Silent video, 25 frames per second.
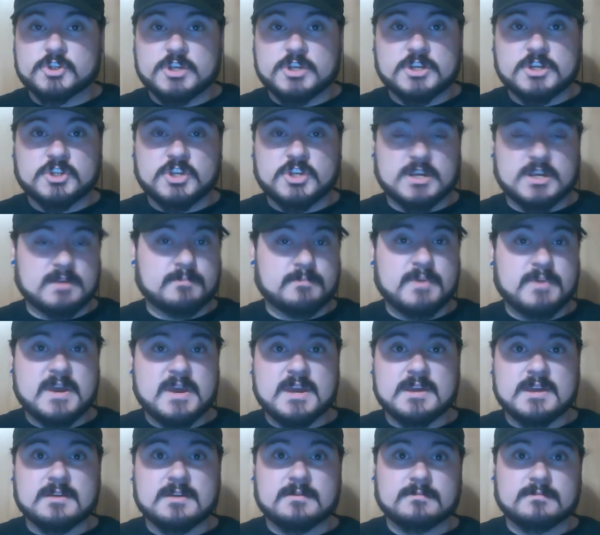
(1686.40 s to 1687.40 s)

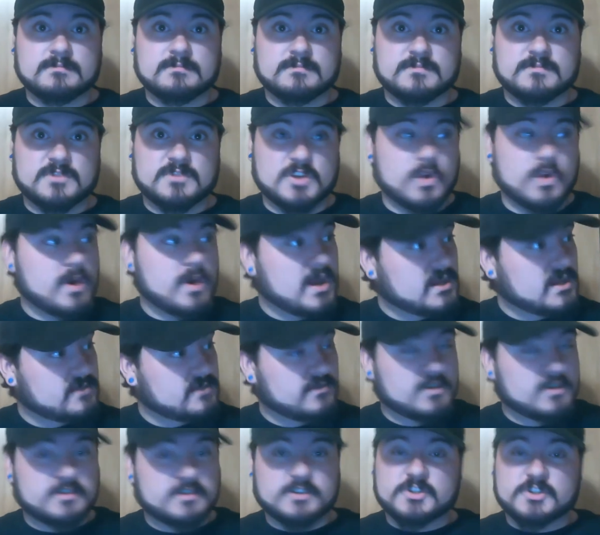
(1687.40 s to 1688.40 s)
Jinping, U.S.
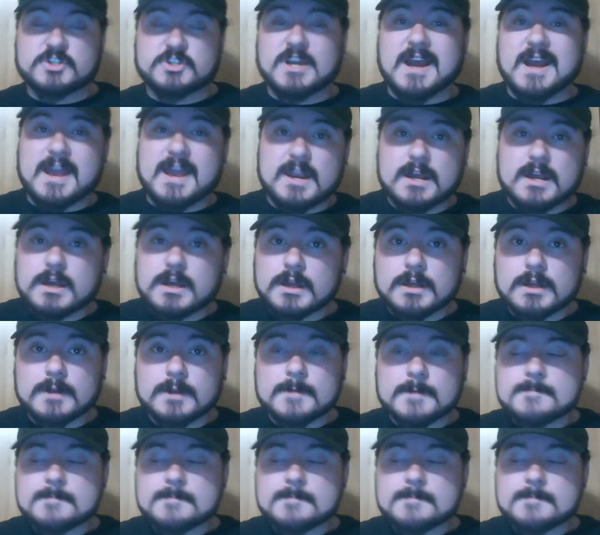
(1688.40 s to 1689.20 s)
versus China,